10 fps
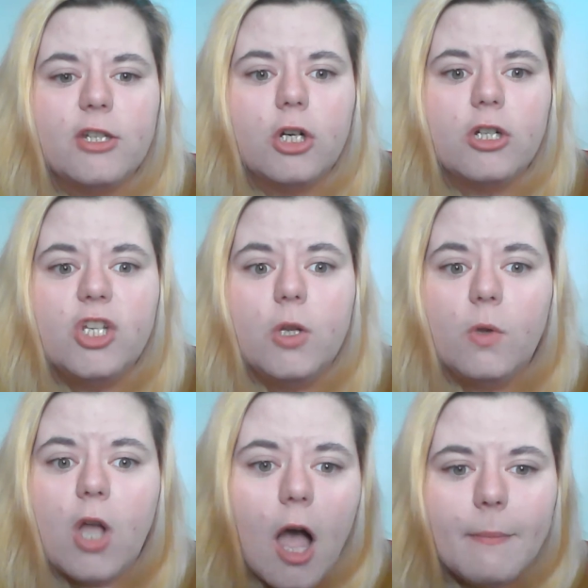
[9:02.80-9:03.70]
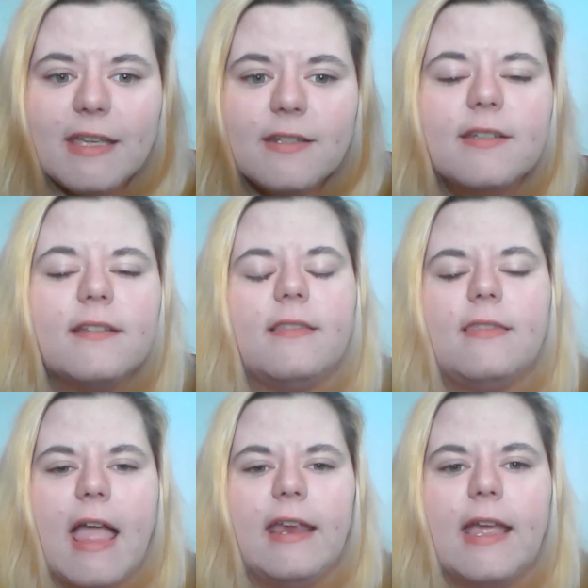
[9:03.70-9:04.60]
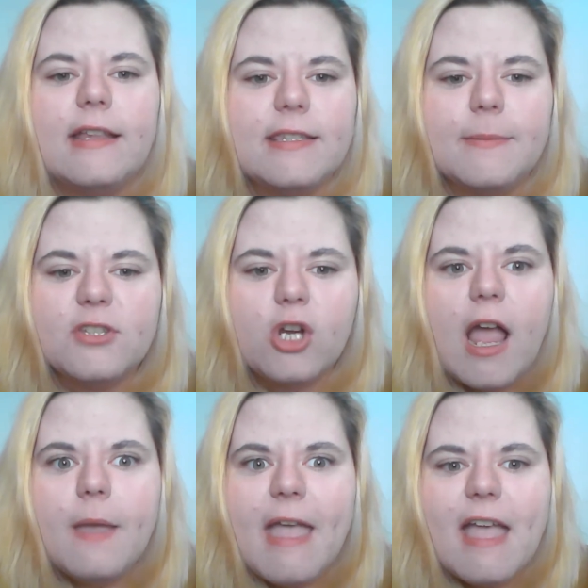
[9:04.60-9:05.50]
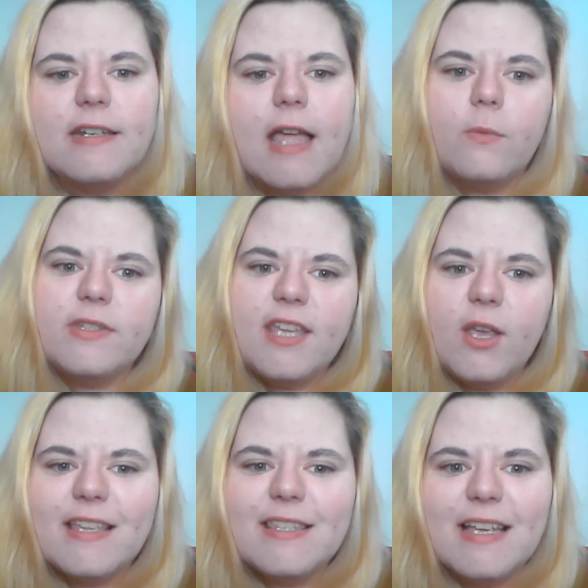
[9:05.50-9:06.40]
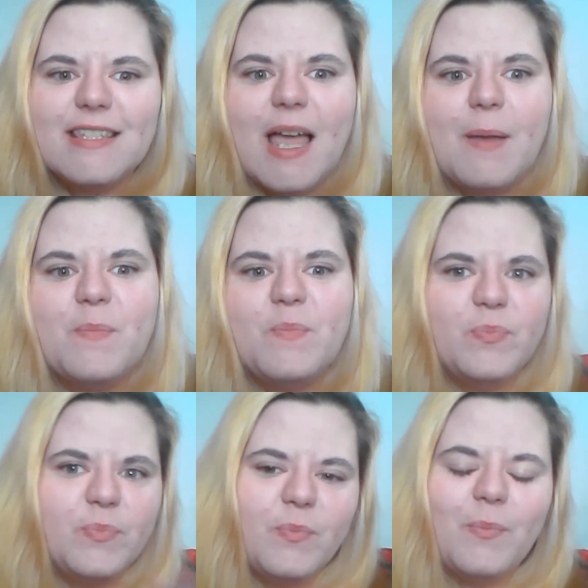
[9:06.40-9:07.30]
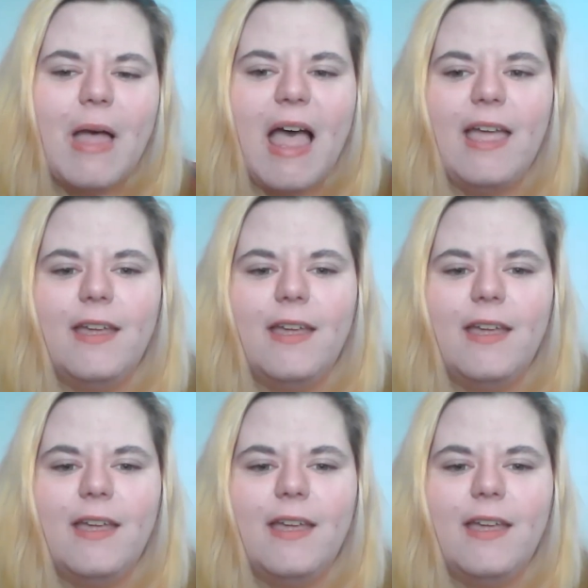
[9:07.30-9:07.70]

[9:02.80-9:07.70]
to comment, like, and subscribe, and I will see you guys next time. Bye.